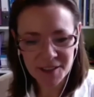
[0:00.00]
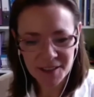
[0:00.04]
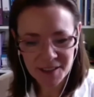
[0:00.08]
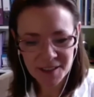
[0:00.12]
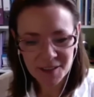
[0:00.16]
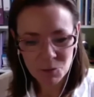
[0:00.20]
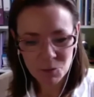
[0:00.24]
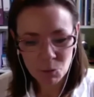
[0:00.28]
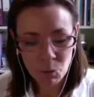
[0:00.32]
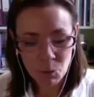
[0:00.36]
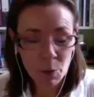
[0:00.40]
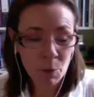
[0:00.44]

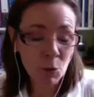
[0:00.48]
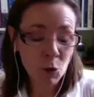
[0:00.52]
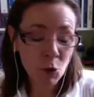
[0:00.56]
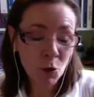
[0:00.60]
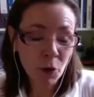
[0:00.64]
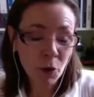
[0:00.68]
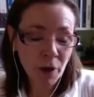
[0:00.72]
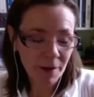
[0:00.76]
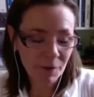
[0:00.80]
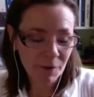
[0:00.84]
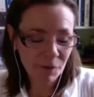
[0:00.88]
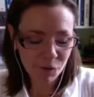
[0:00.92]
we were
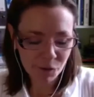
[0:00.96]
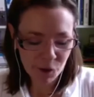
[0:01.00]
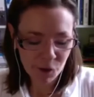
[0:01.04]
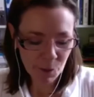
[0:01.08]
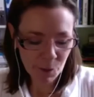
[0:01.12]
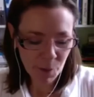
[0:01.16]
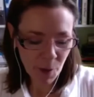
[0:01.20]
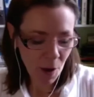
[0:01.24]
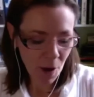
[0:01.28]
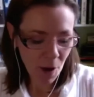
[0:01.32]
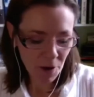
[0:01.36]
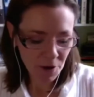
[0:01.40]
looking for a
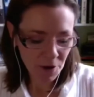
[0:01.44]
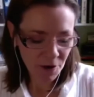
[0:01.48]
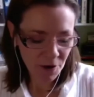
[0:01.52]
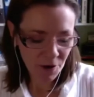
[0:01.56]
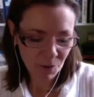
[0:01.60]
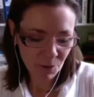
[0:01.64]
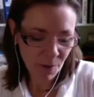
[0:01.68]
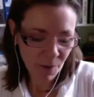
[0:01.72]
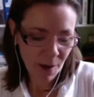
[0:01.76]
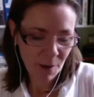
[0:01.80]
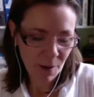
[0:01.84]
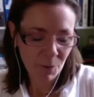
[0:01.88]
partner
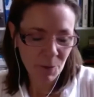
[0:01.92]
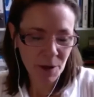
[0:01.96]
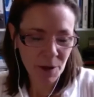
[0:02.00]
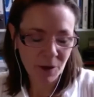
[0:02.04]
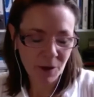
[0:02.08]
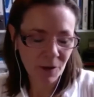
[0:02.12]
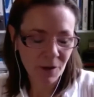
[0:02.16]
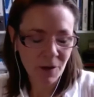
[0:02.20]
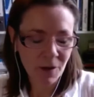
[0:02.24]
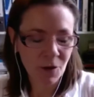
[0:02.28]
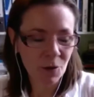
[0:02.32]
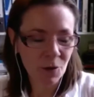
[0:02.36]

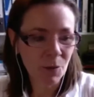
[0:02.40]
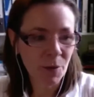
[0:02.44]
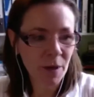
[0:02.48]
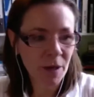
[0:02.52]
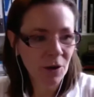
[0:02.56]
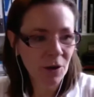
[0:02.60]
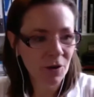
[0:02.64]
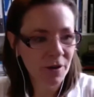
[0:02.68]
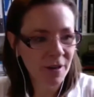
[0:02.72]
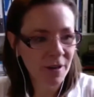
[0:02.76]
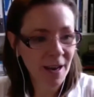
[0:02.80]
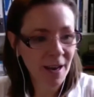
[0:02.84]
who we
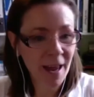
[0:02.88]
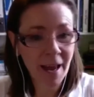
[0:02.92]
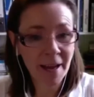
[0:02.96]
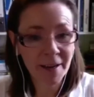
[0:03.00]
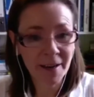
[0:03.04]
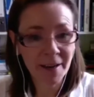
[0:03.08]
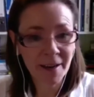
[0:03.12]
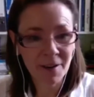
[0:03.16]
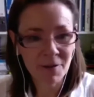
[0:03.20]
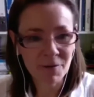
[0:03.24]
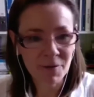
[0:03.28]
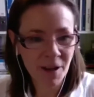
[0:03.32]
could align
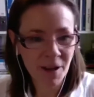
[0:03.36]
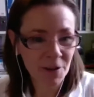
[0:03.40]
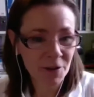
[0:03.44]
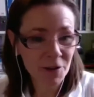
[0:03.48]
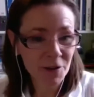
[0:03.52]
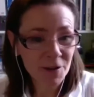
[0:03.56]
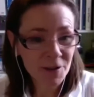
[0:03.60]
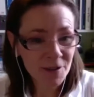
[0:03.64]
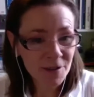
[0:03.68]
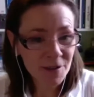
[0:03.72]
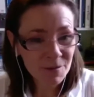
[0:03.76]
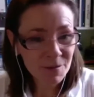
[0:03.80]
our
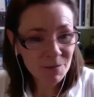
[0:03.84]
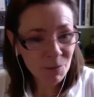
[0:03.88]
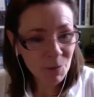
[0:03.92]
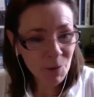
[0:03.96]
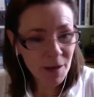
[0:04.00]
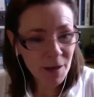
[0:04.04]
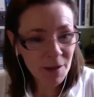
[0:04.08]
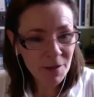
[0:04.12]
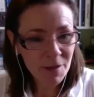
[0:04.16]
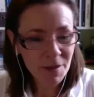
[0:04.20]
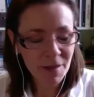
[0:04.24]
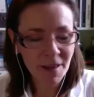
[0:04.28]
values
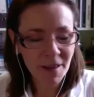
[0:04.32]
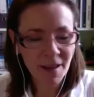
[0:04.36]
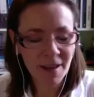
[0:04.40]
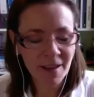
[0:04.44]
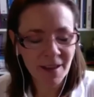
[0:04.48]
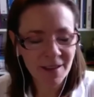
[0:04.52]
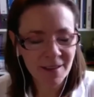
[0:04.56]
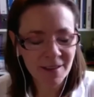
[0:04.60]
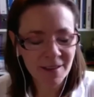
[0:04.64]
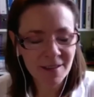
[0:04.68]
with. And